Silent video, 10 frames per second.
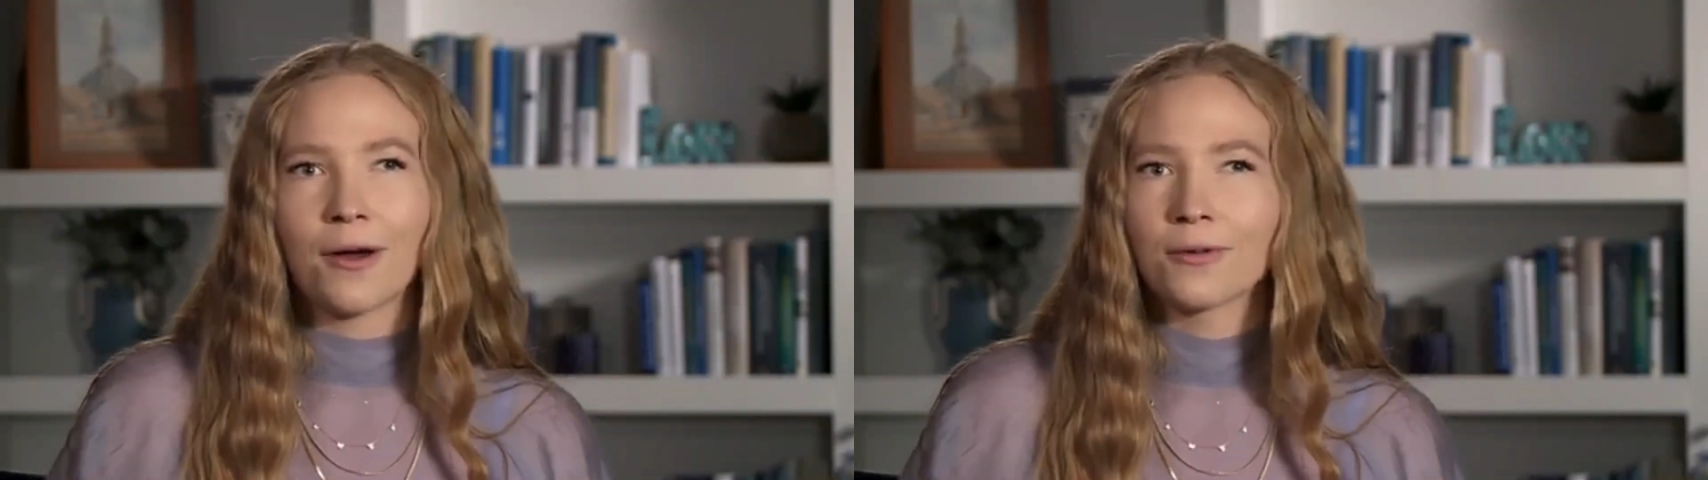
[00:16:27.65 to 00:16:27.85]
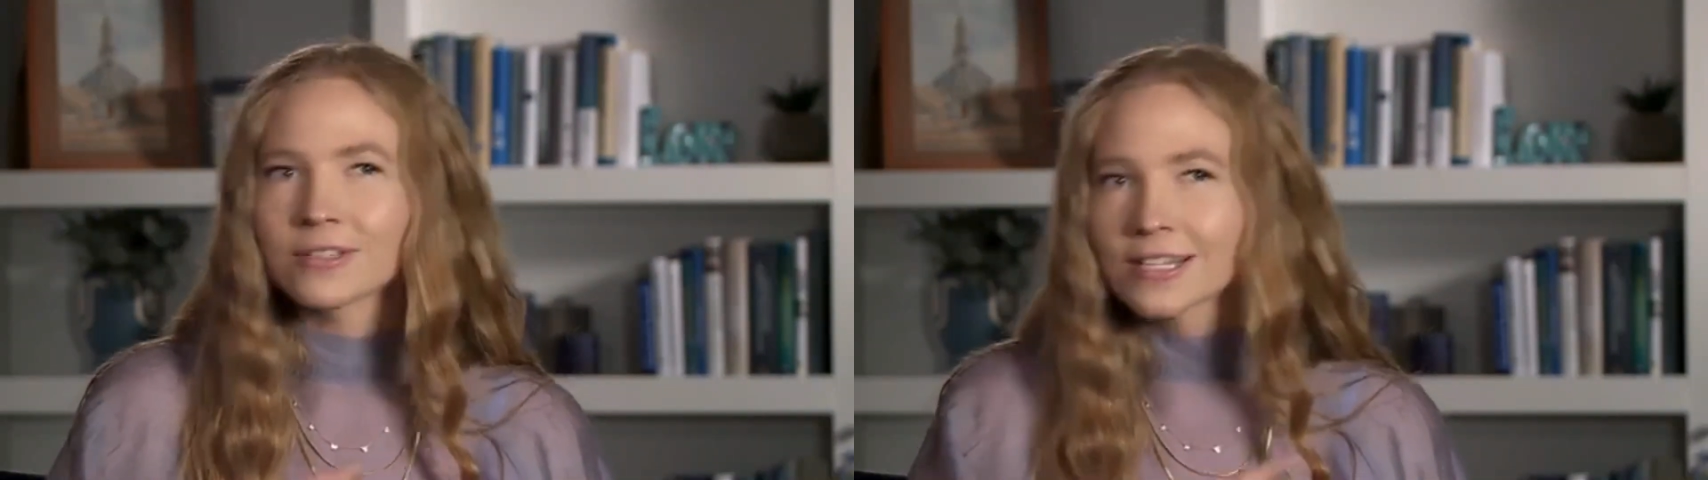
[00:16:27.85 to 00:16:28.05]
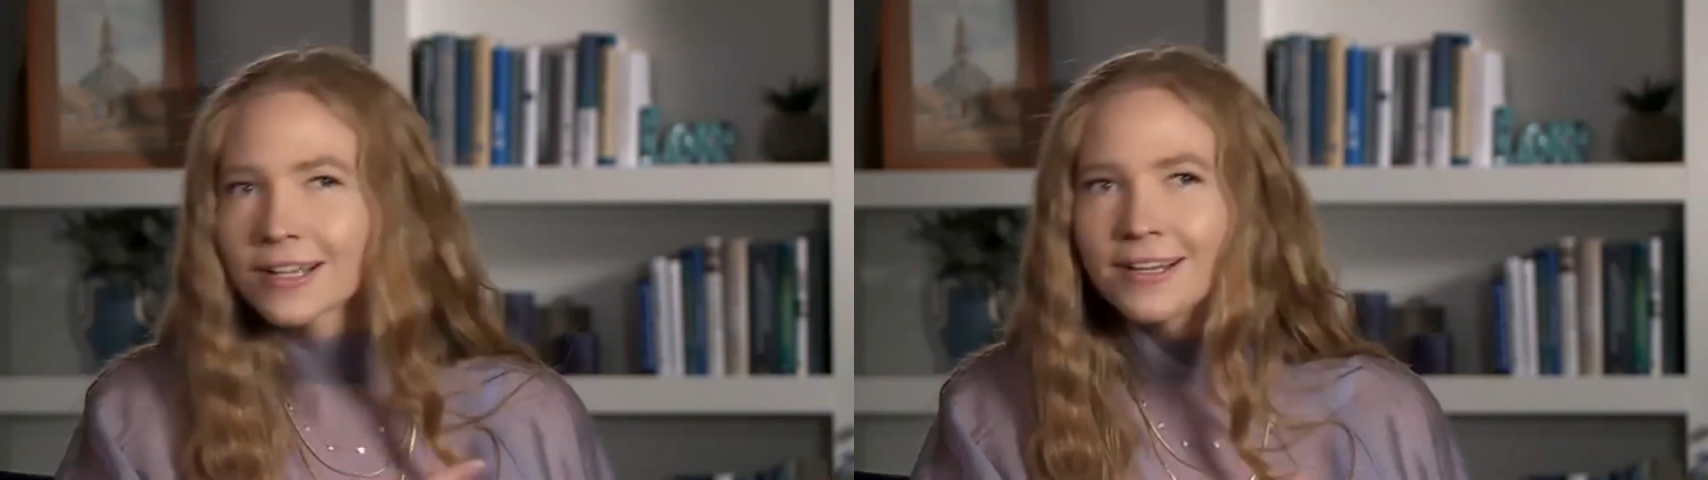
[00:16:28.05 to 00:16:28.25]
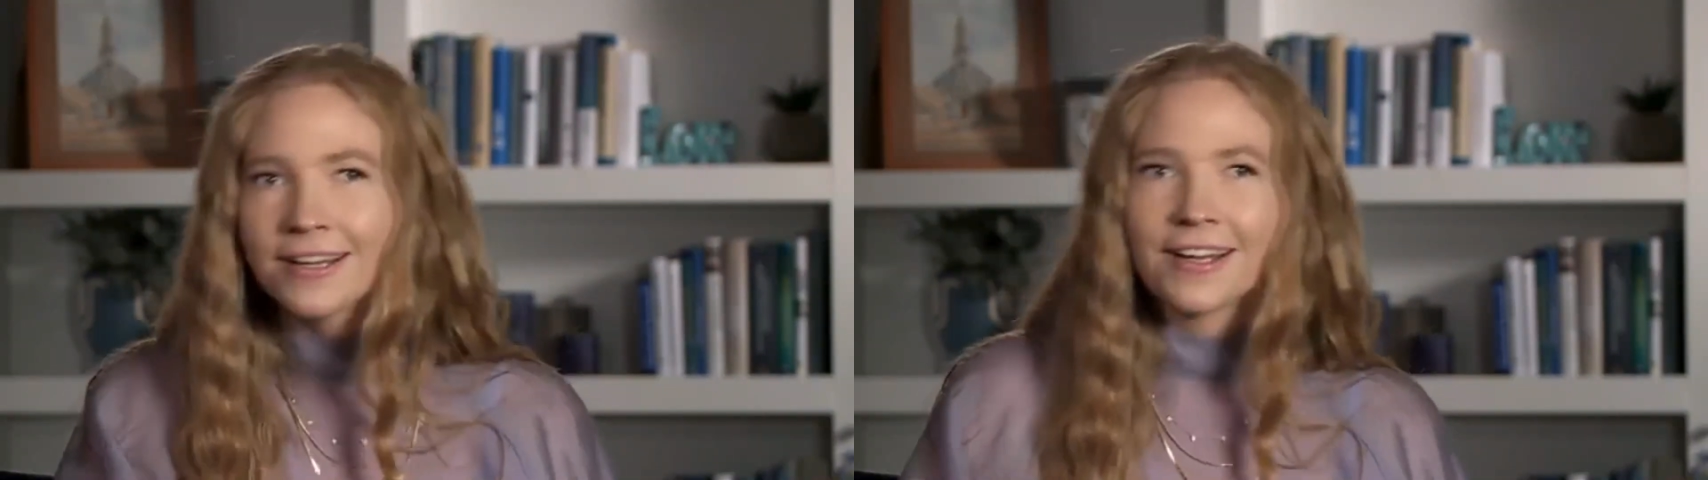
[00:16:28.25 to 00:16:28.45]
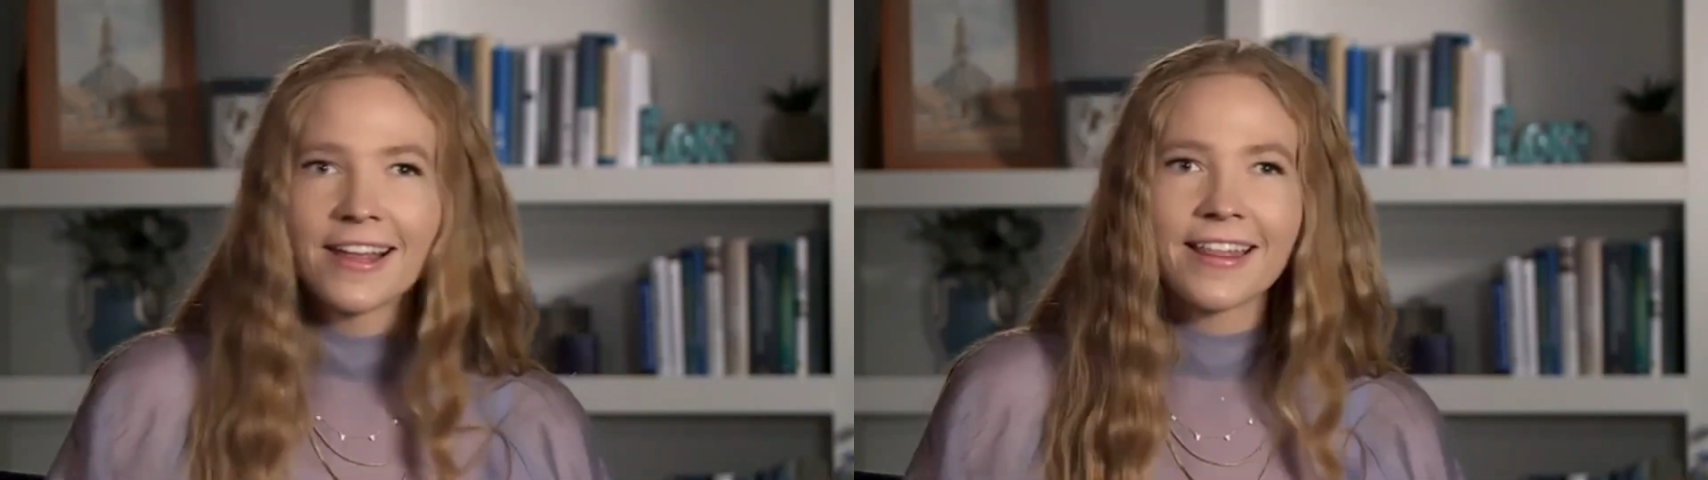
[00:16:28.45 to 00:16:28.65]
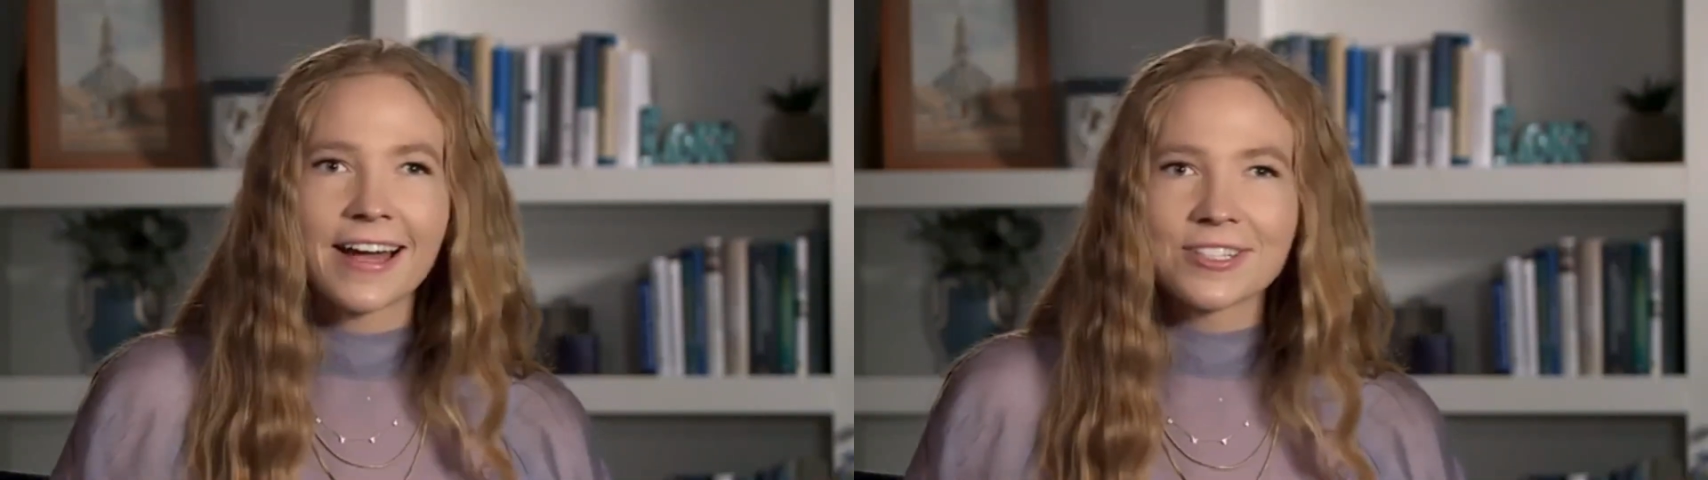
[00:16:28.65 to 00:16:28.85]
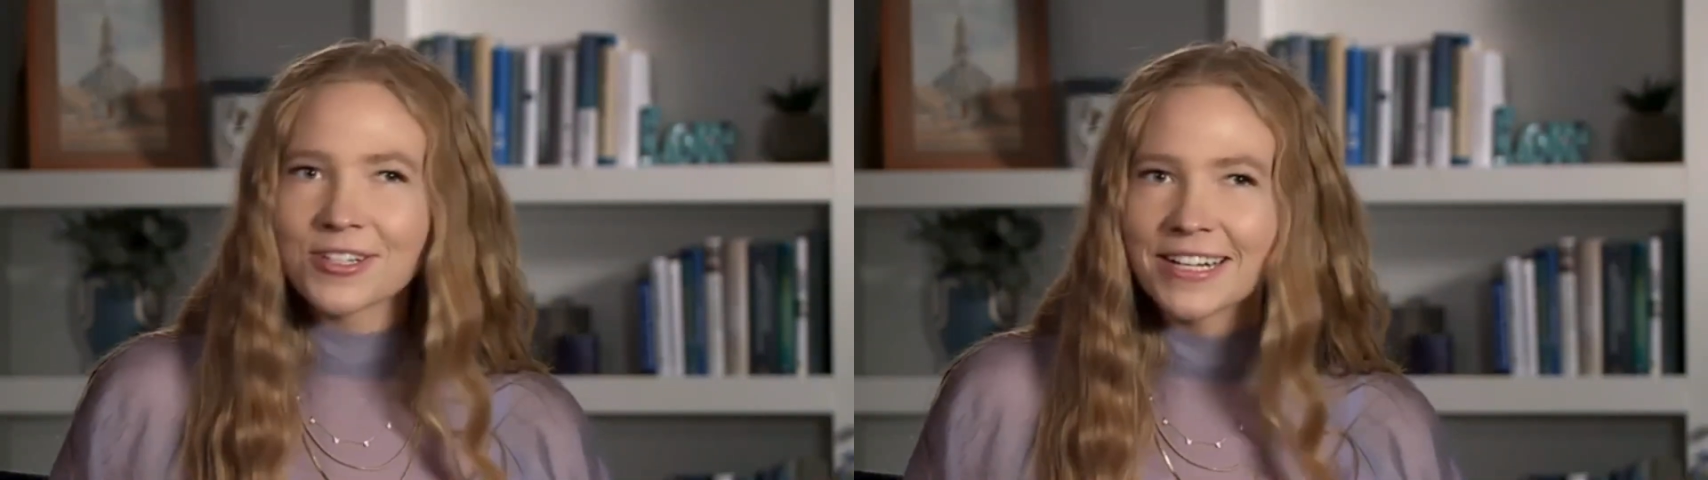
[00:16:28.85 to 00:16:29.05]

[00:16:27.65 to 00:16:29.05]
of 2021.